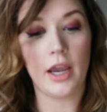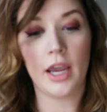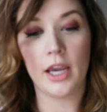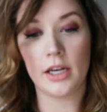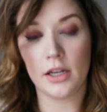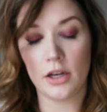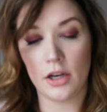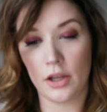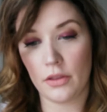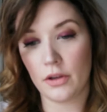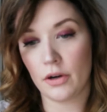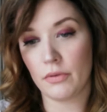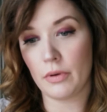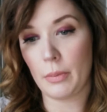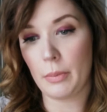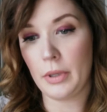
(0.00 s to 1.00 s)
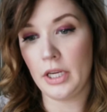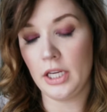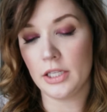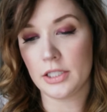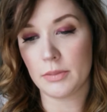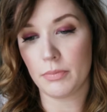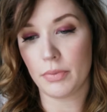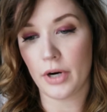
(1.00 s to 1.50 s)
And another
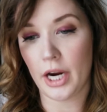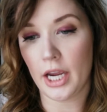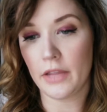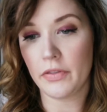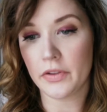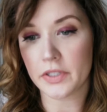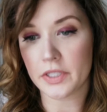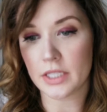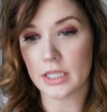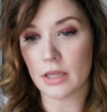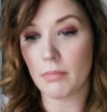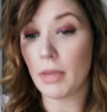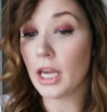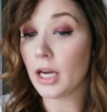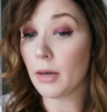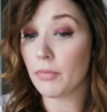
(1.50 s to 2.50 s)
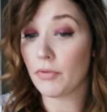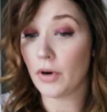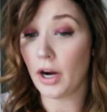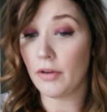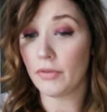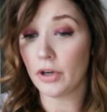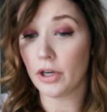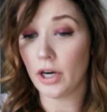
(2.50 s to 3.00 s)
repeat brand, this is the Makeup
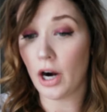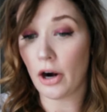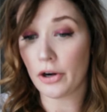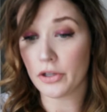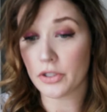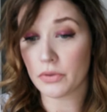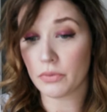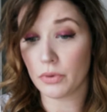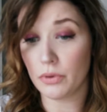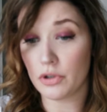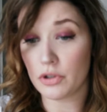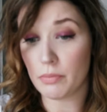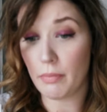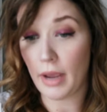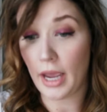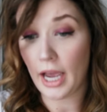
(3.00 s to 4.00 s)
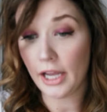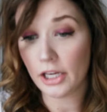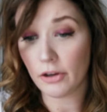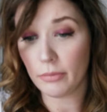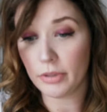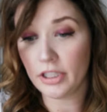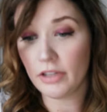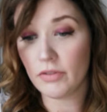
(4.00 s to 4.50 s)
Forever Artist Rouge Matte, and
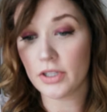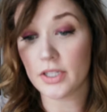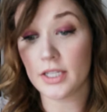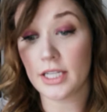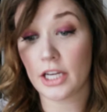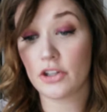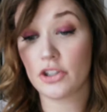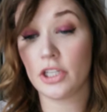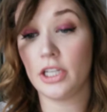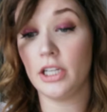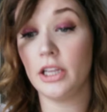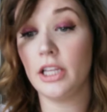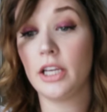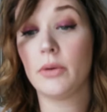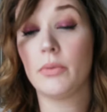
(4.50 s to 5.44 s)
I believe this is actually a